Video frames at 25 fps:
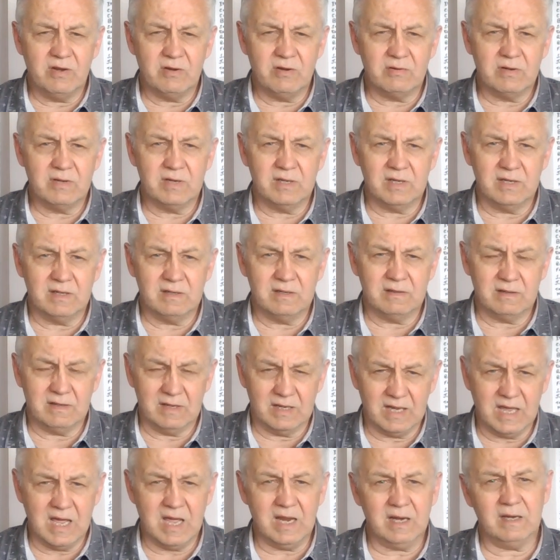young, and
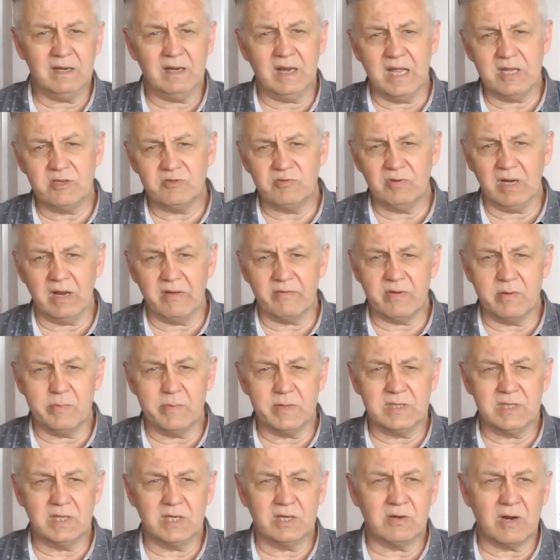again, later in life
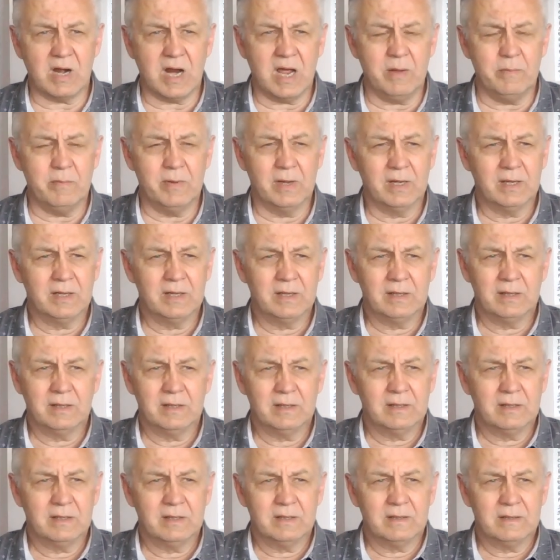committed crime.
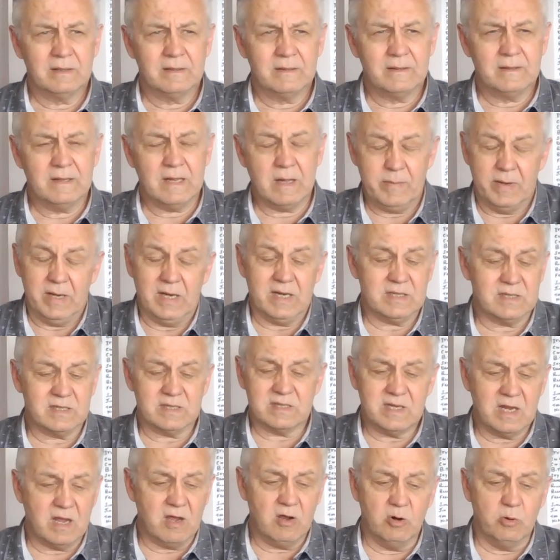I mean, as I
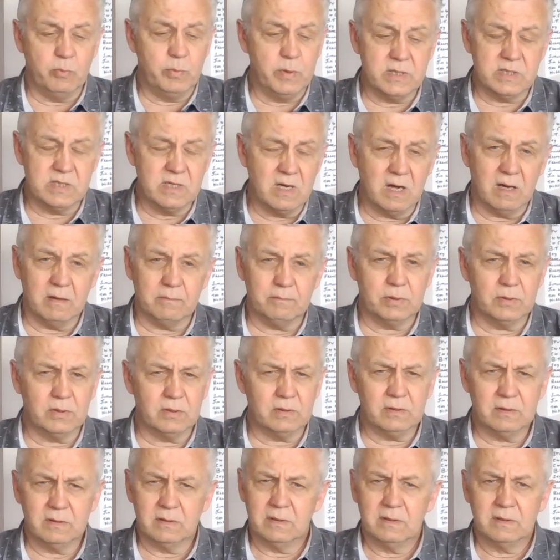say, I hope he's not, but
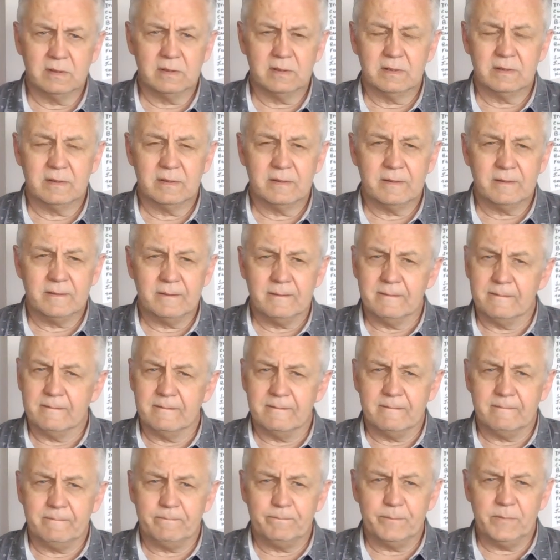
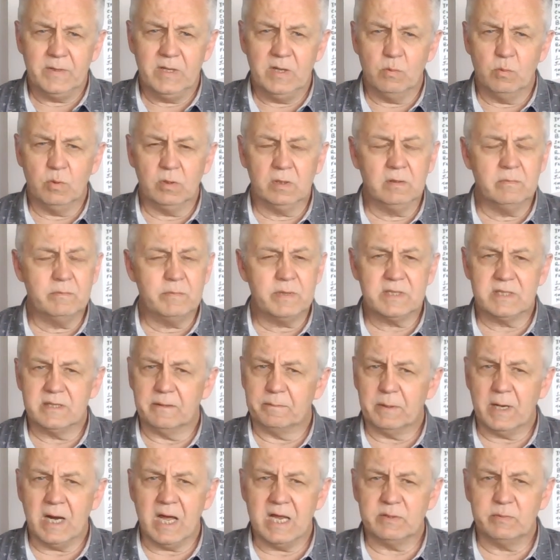you wouldn't be
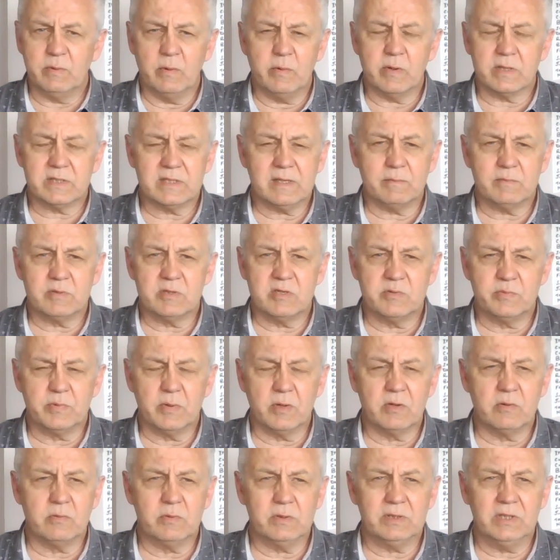surprised with what's happened to his
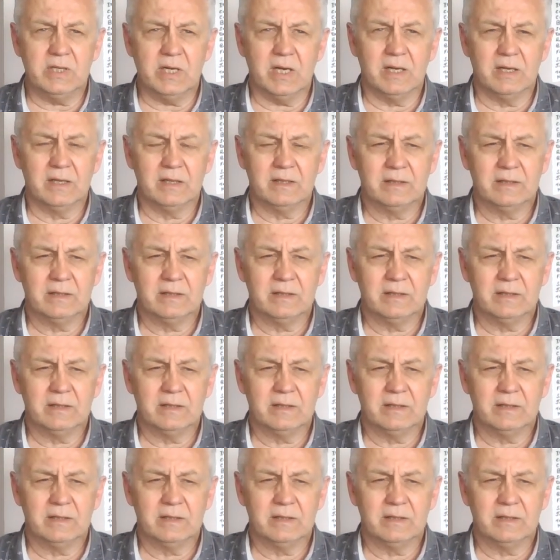brother, would you?